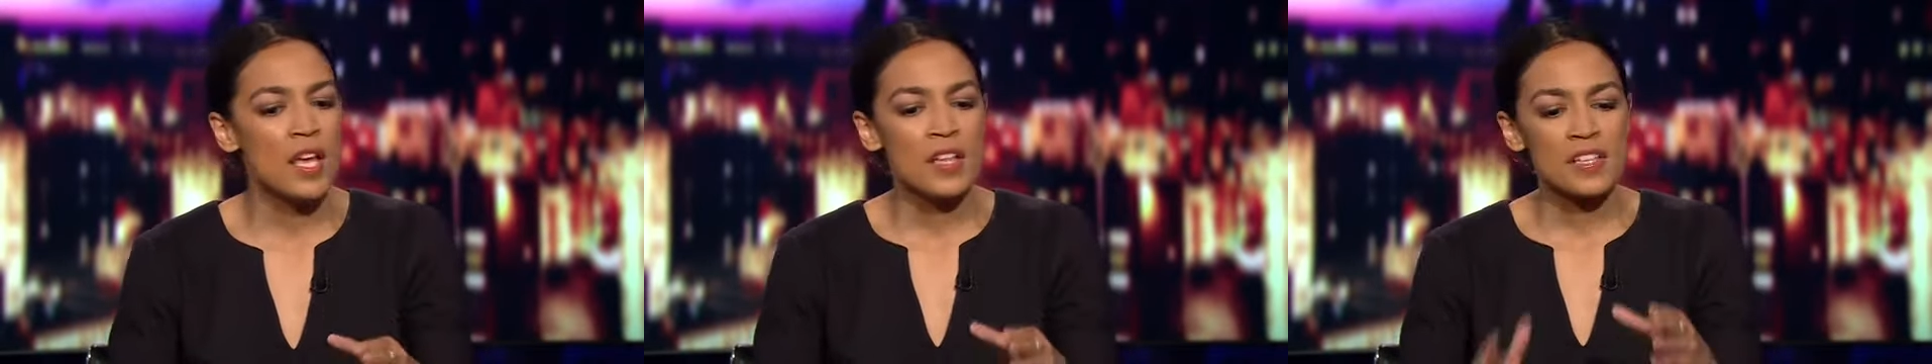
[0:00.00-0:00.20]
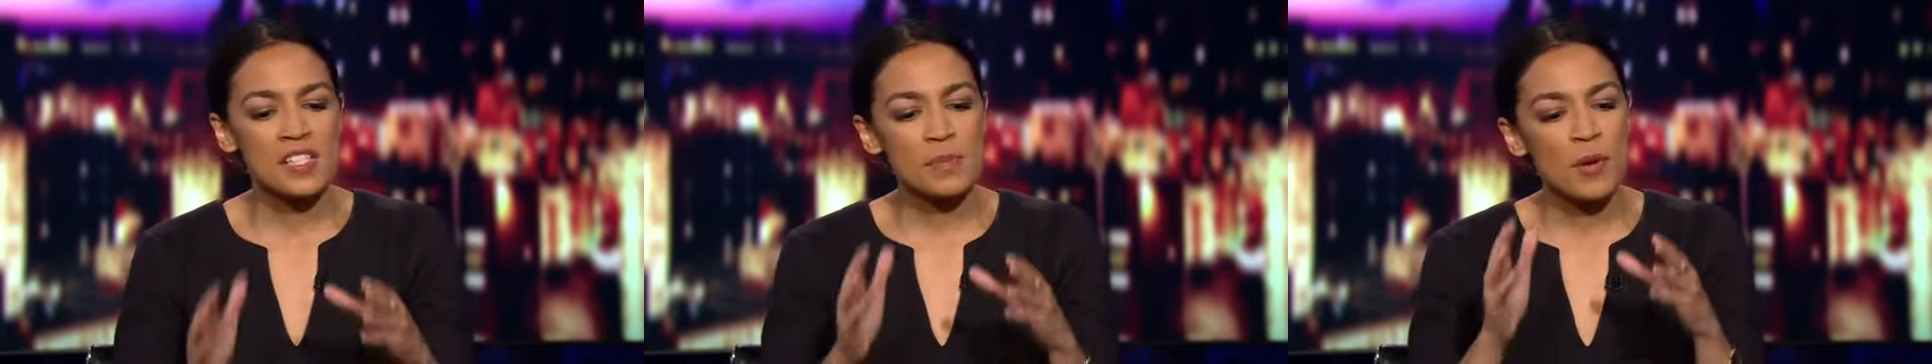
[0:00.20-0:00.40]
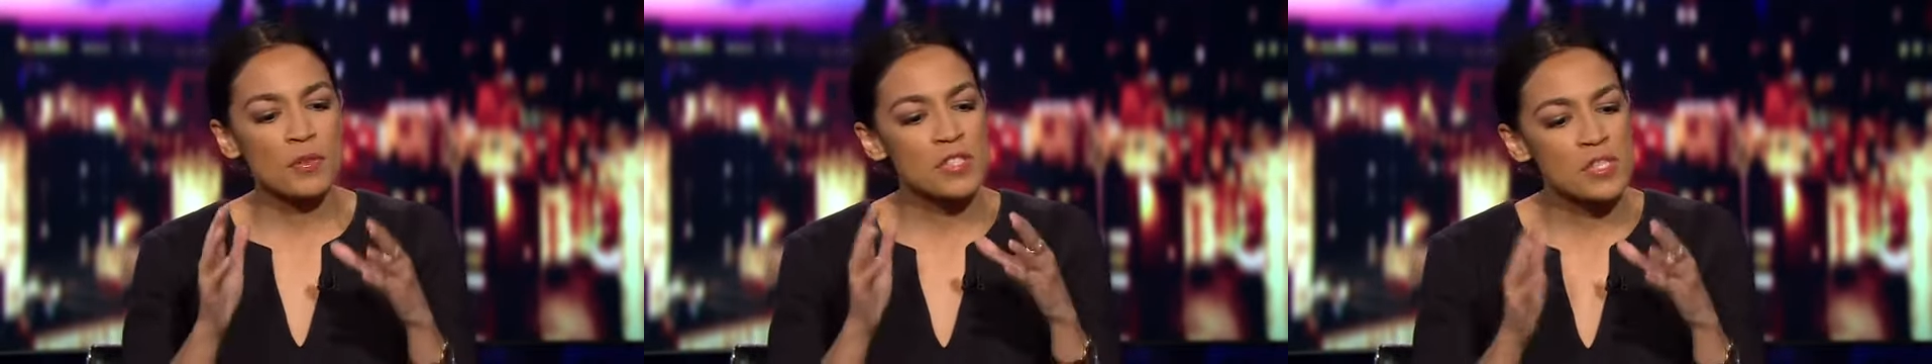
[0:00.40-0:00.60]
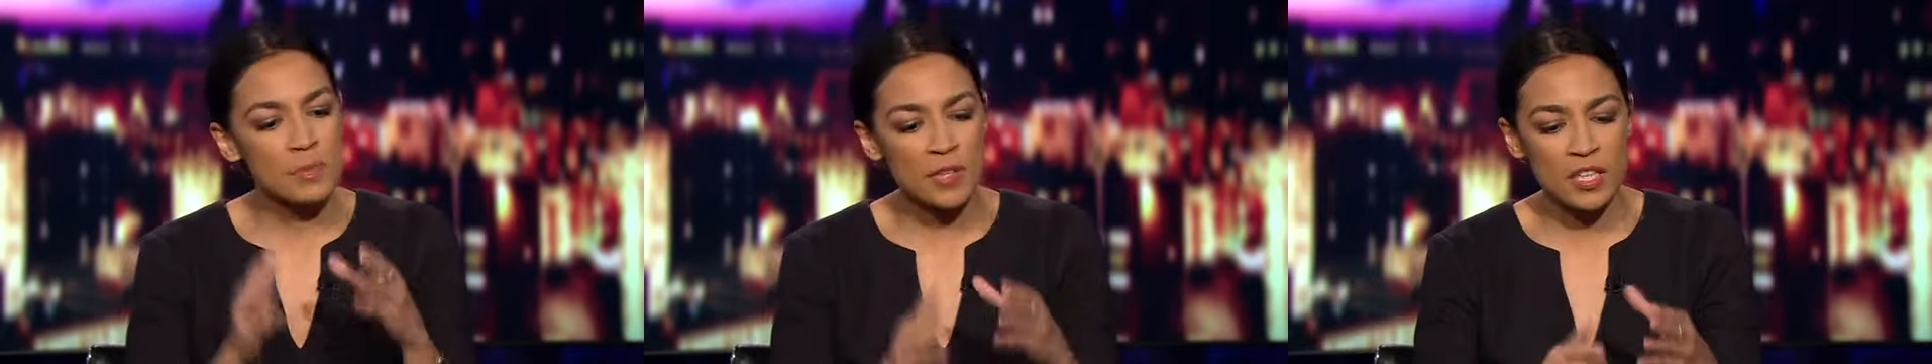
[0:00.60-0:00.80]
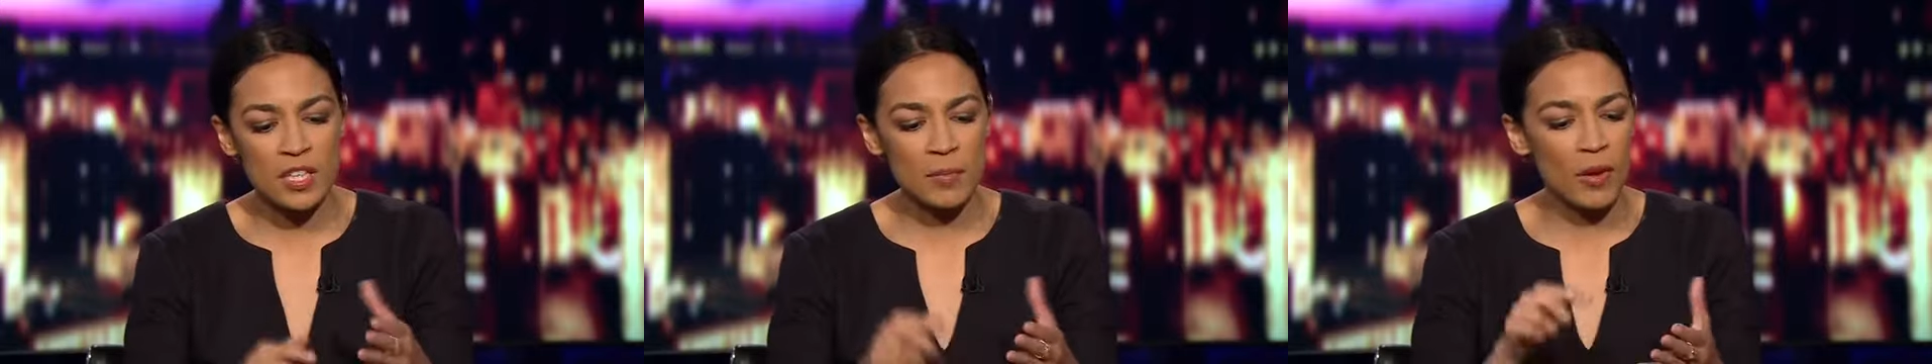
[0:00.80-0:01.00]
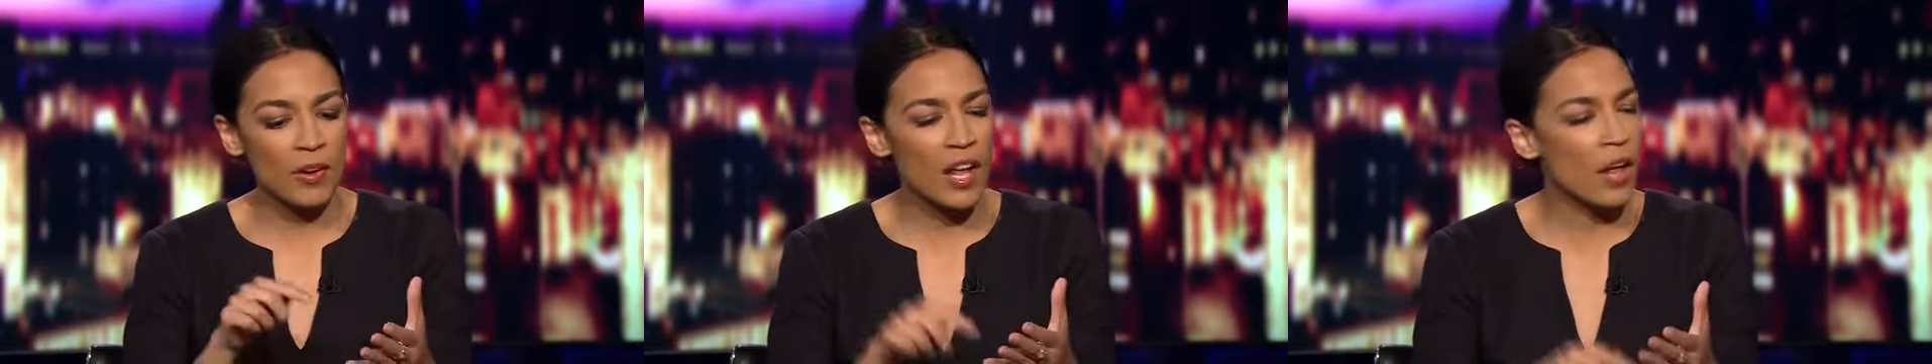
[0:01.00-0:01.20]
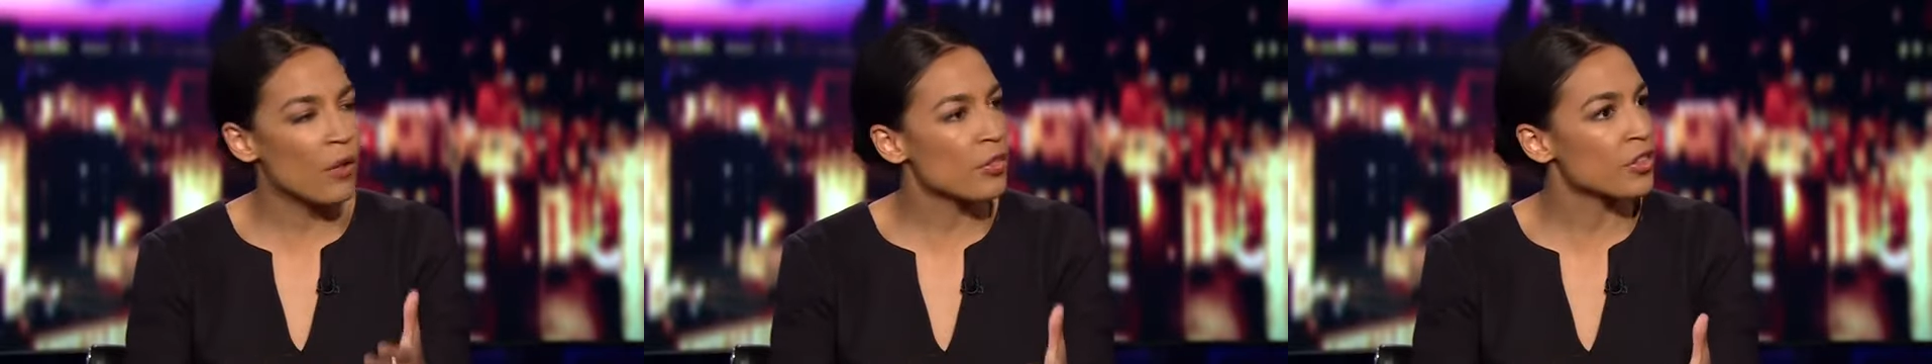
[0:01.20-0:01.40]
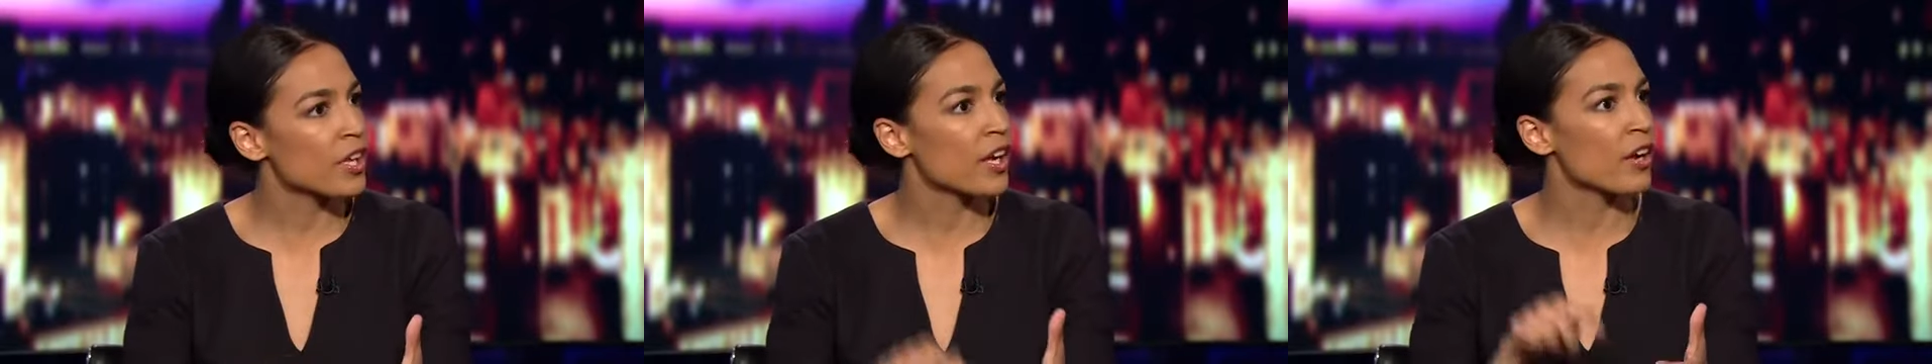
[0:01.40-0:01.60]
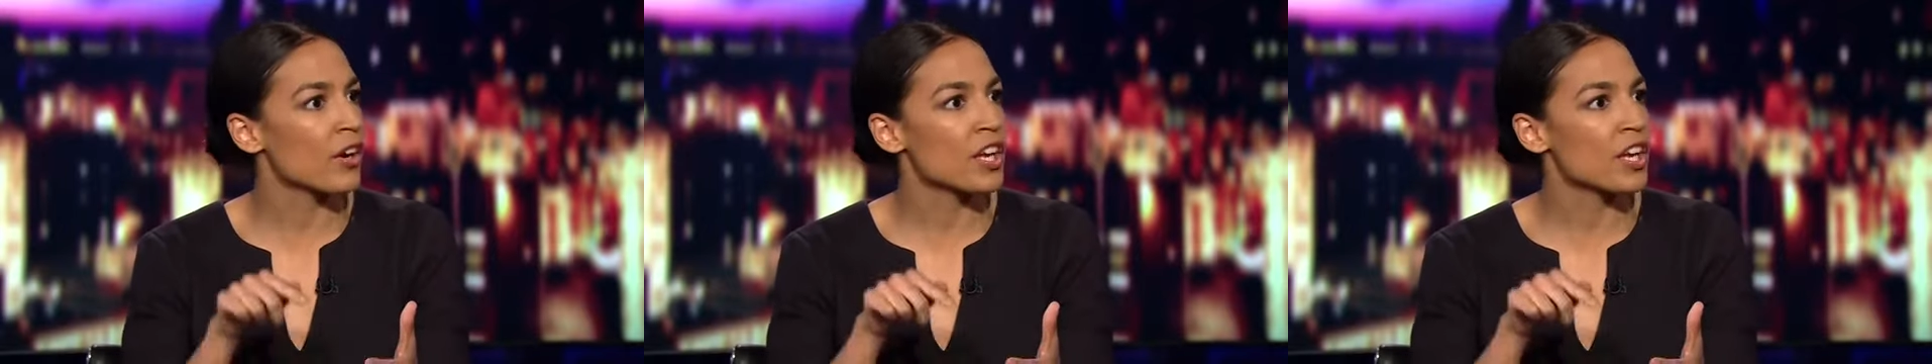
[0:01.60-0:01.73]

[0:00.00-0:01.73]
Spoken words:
This is about speaking about healthcare,